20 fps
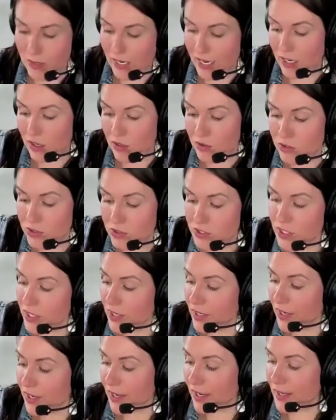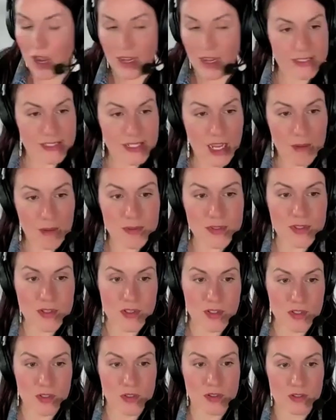around concepts